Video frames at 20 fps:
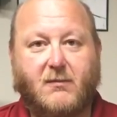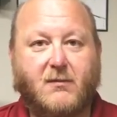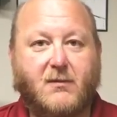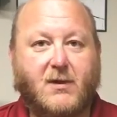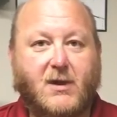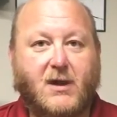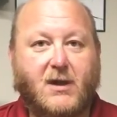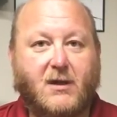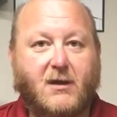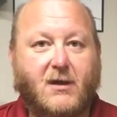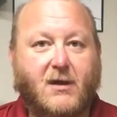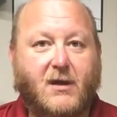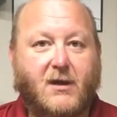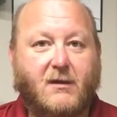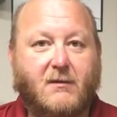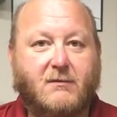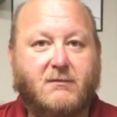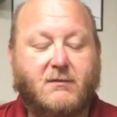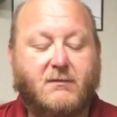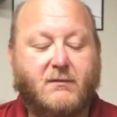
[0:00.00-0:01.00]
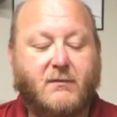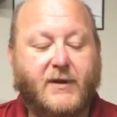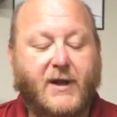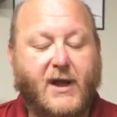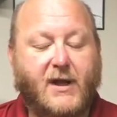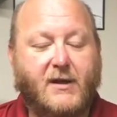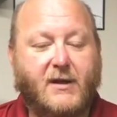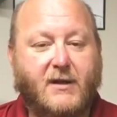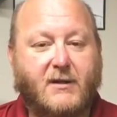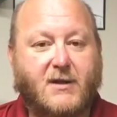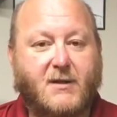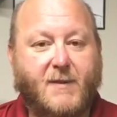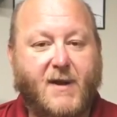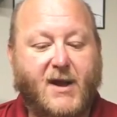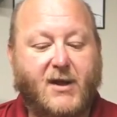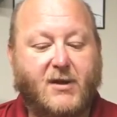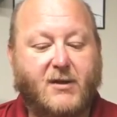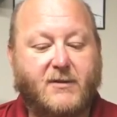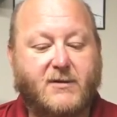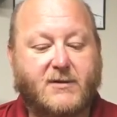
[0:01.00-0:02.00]
the Indian
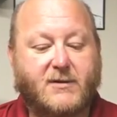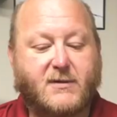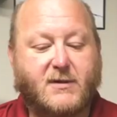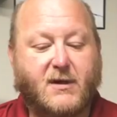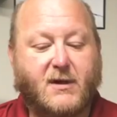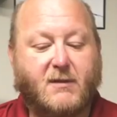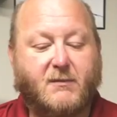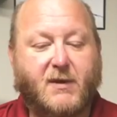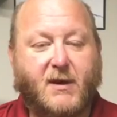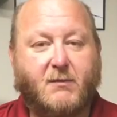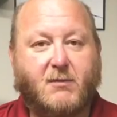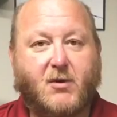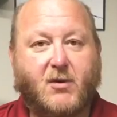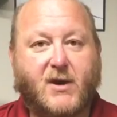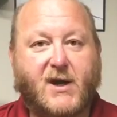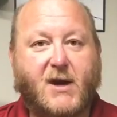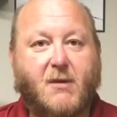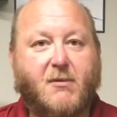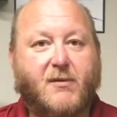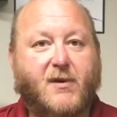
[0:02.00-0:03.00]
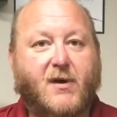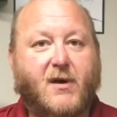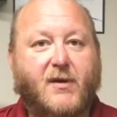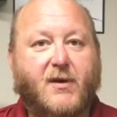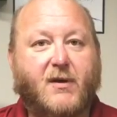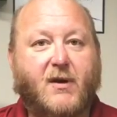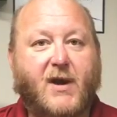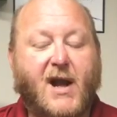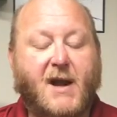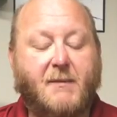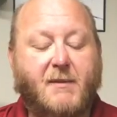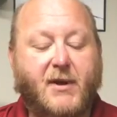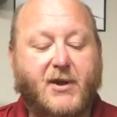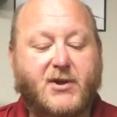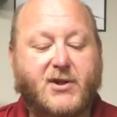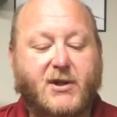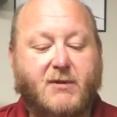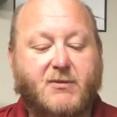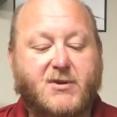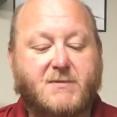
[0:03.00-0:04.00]
commandos, they broke out with all their
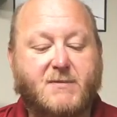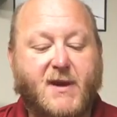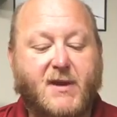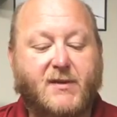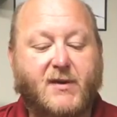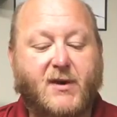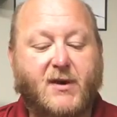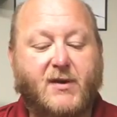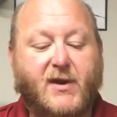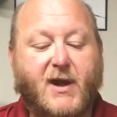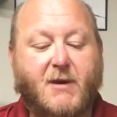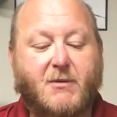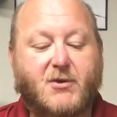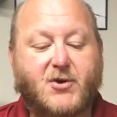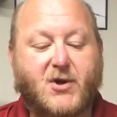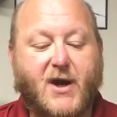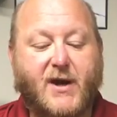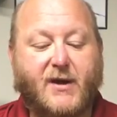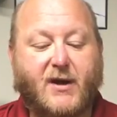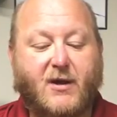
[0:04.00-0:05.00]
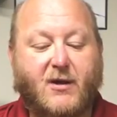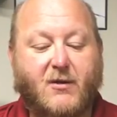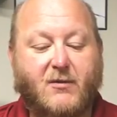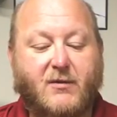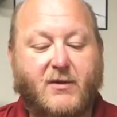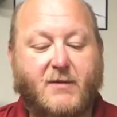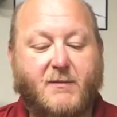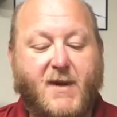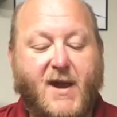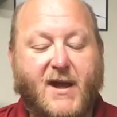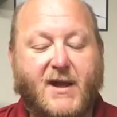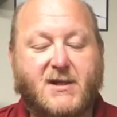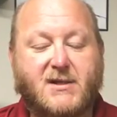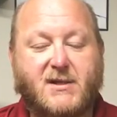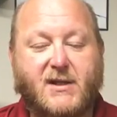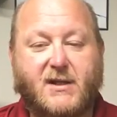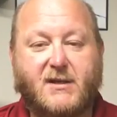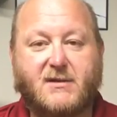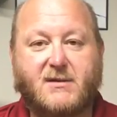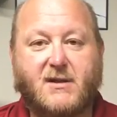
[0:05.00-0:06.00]
ammunition that was made there, and they were trying to load the
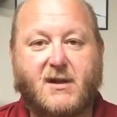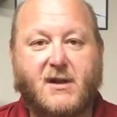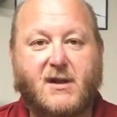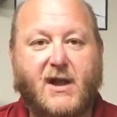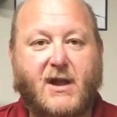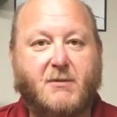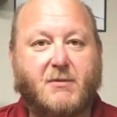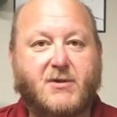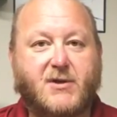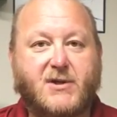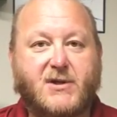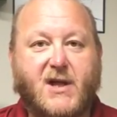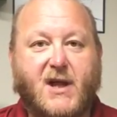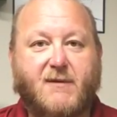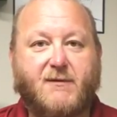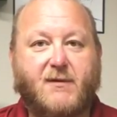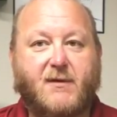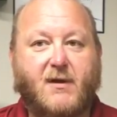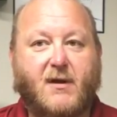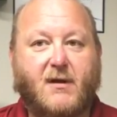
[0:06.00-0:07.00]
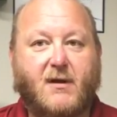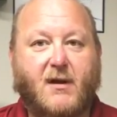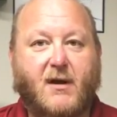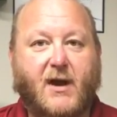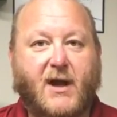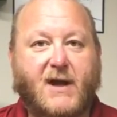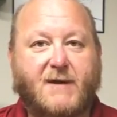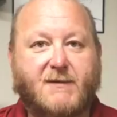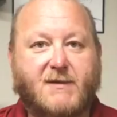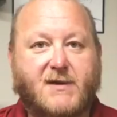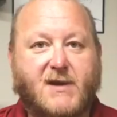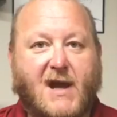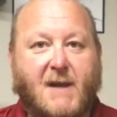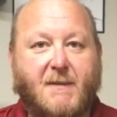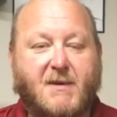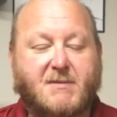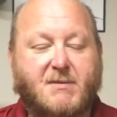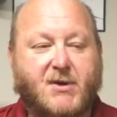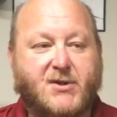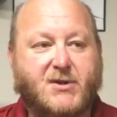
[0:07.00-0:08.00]
magazines, and they were just having a heck of a
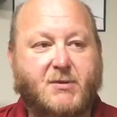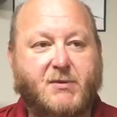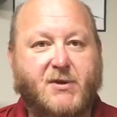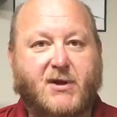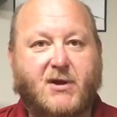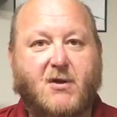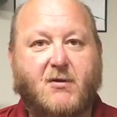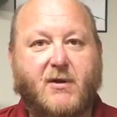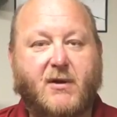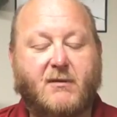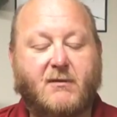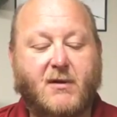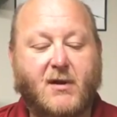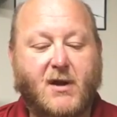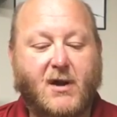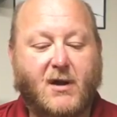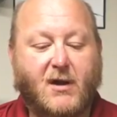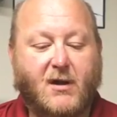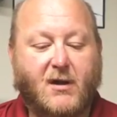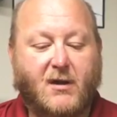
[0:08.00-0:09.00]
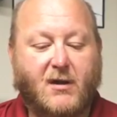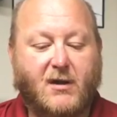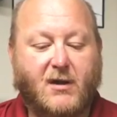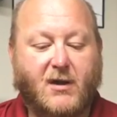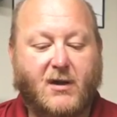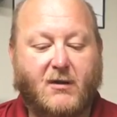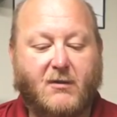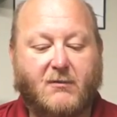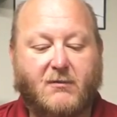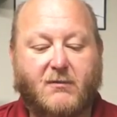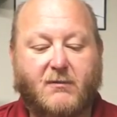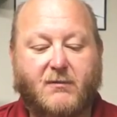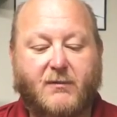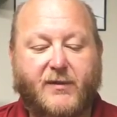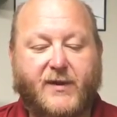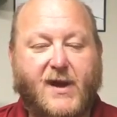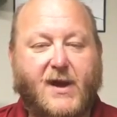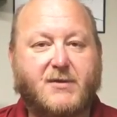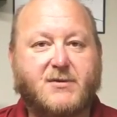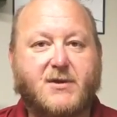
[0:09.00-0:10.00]
time, especially when you're loading, you know,
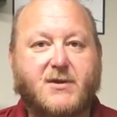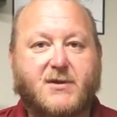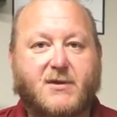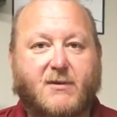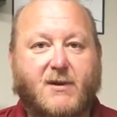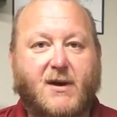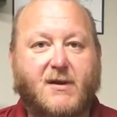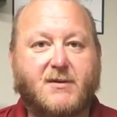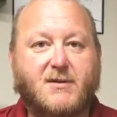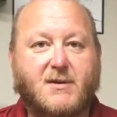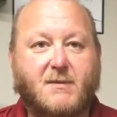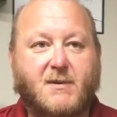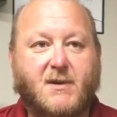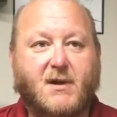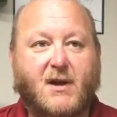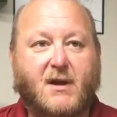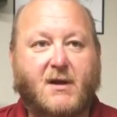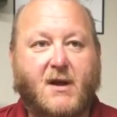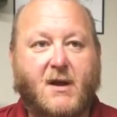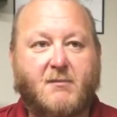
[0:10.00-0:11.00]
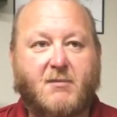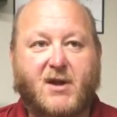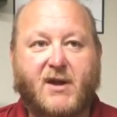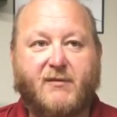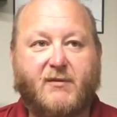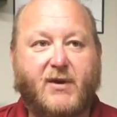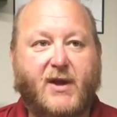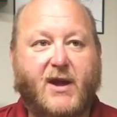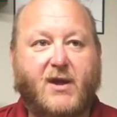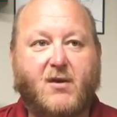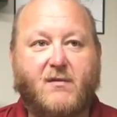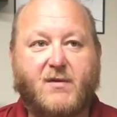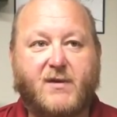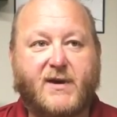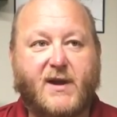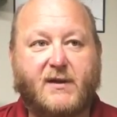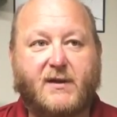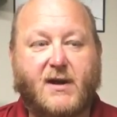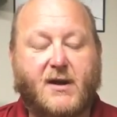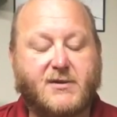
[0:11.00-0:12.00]
thousands of rounds. I mean, I believe we had over
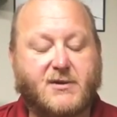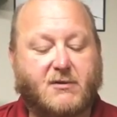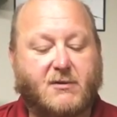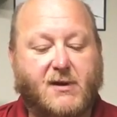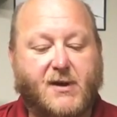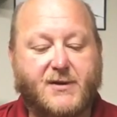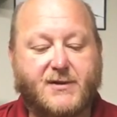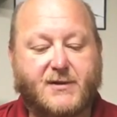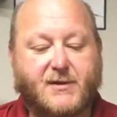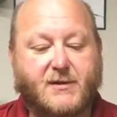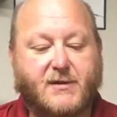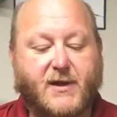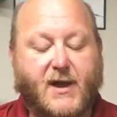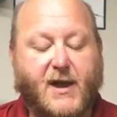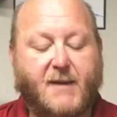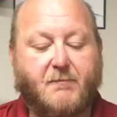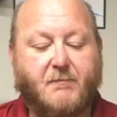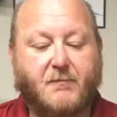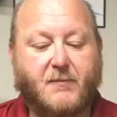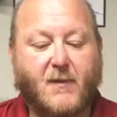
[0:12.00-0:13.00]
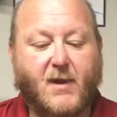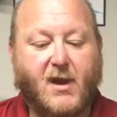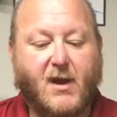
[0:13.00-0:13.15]
10,000 rounds at the time.